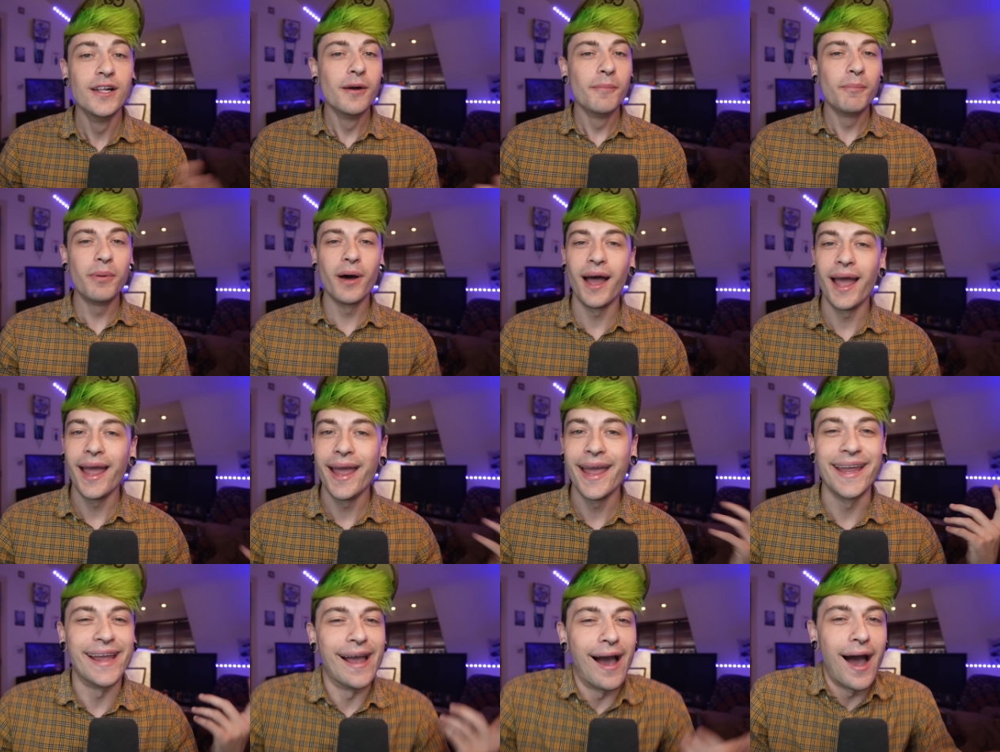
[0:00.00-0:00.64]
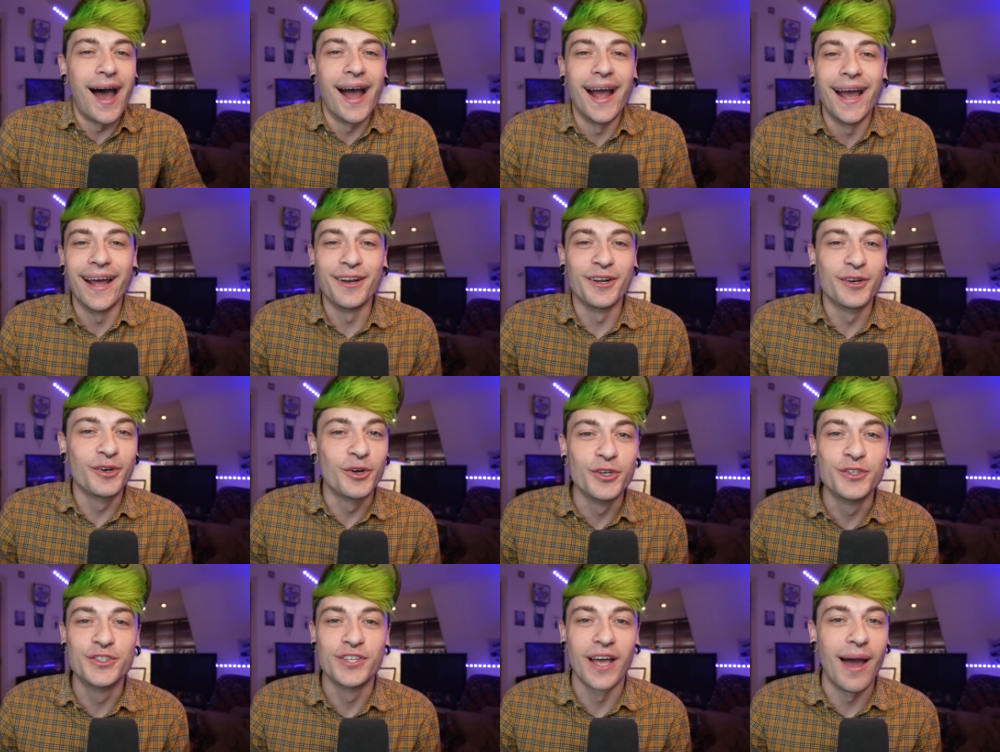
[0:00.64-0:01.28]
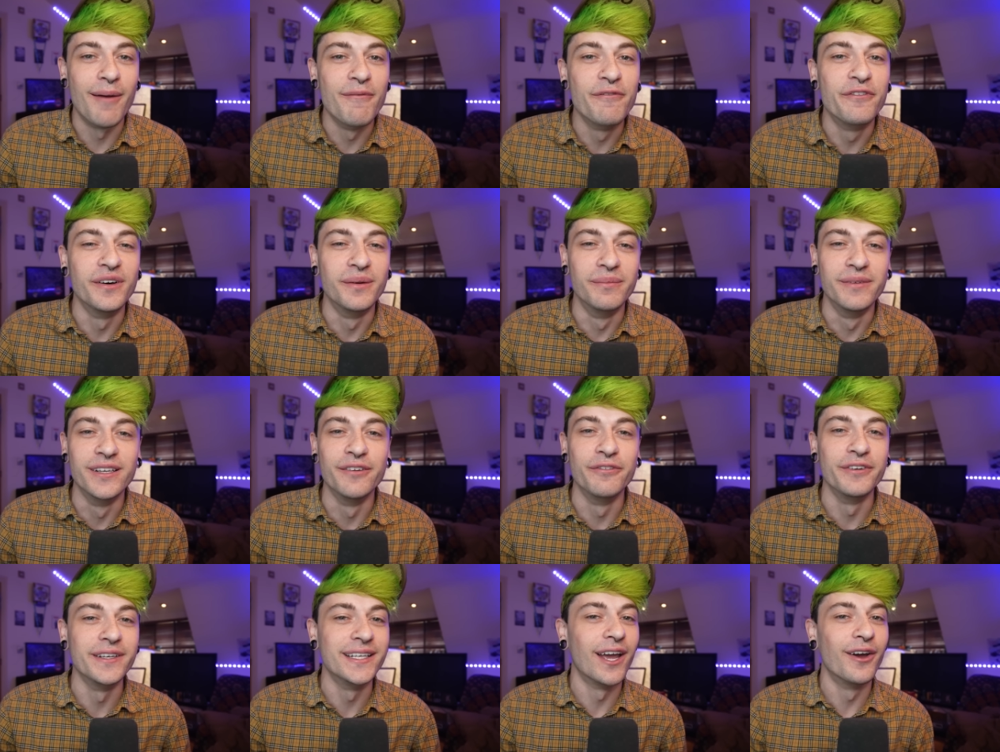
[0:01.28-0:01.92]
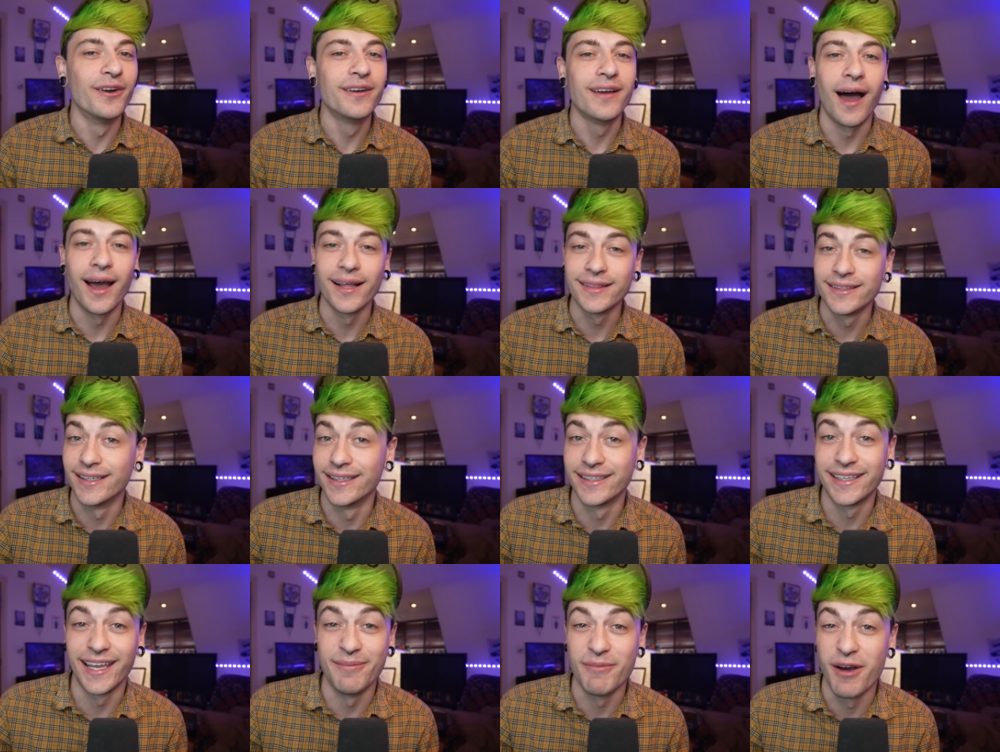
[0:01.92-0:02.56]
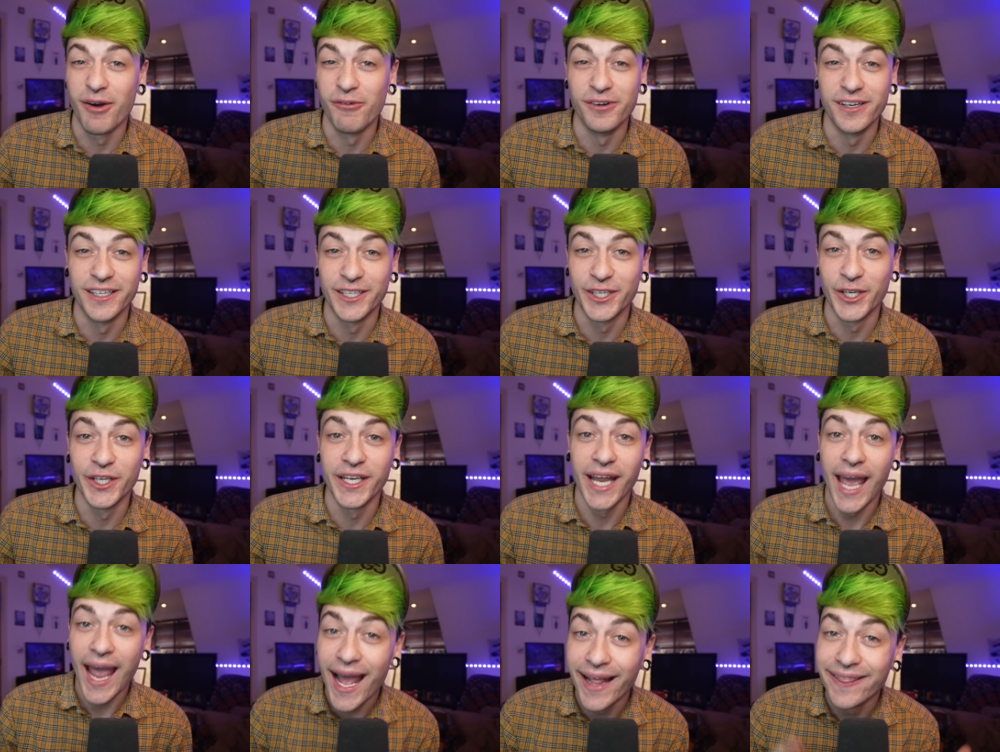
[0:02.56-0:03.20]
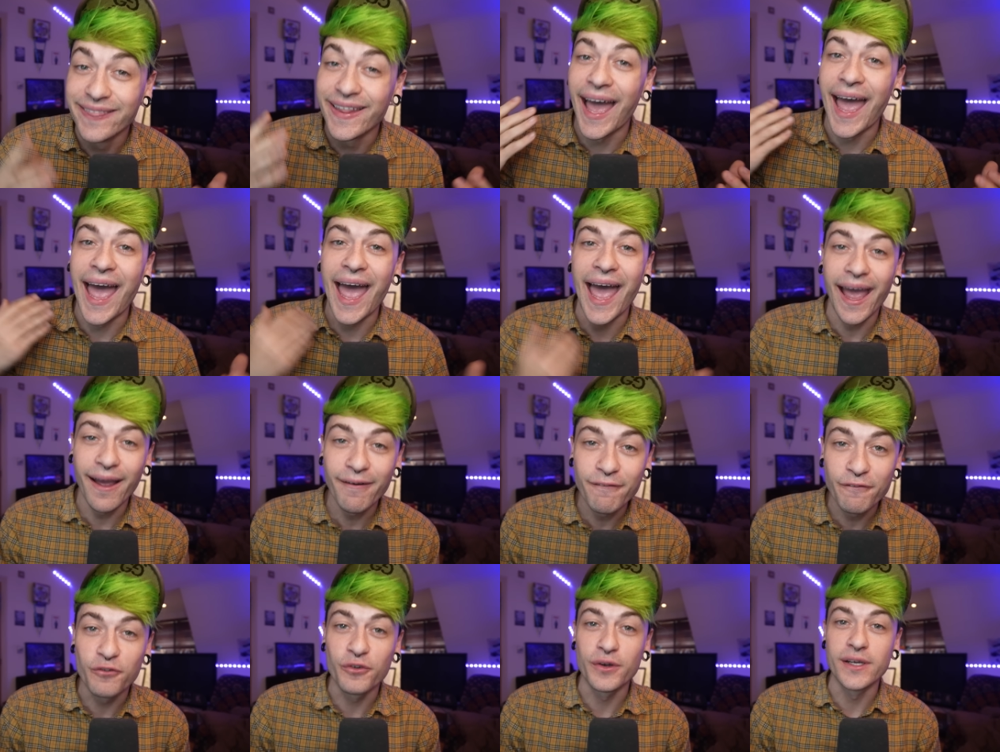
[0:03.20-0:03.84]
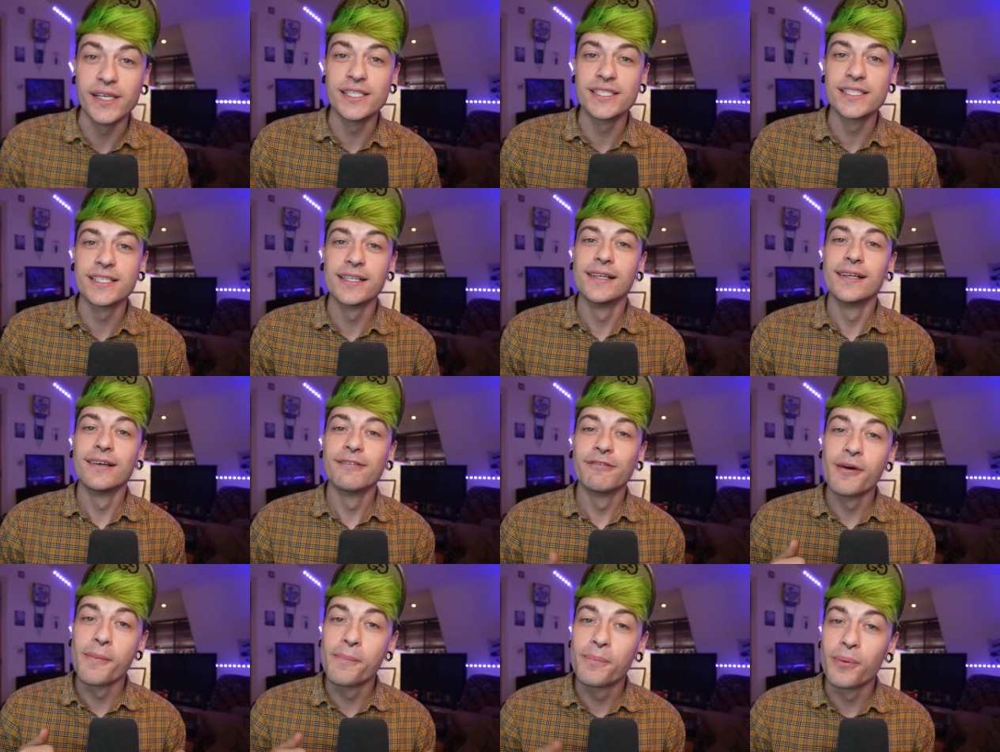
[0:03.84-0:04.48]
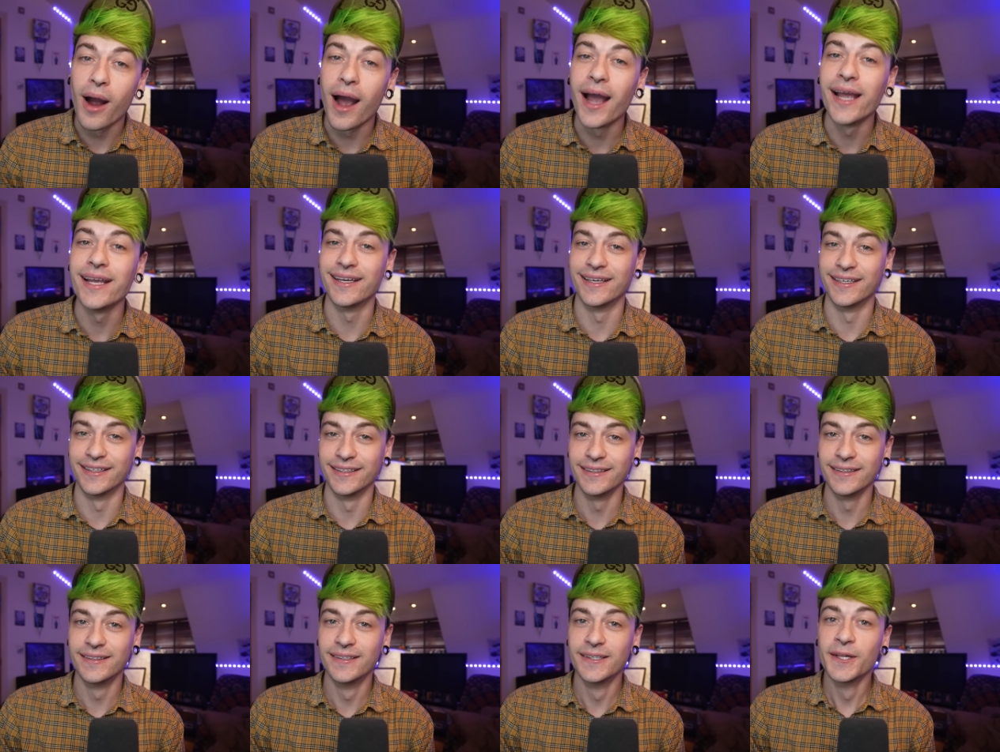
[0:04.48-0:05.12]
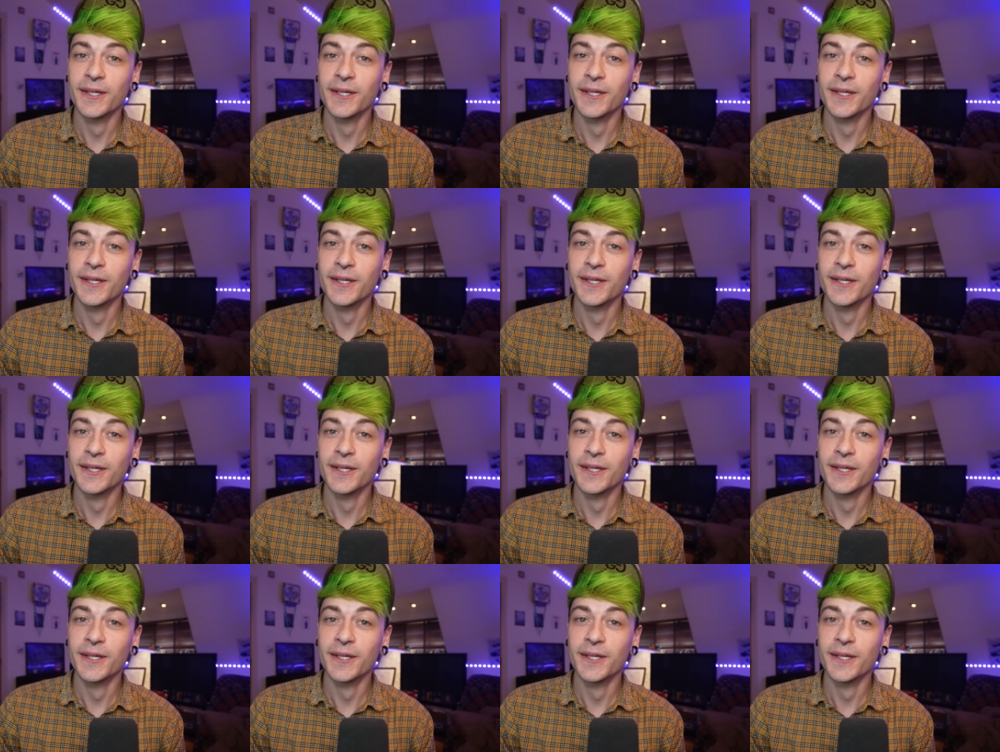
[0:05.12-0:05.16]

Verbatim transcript: But hey, I had a good time filming the video. I think it came out really good. And the average for Brighton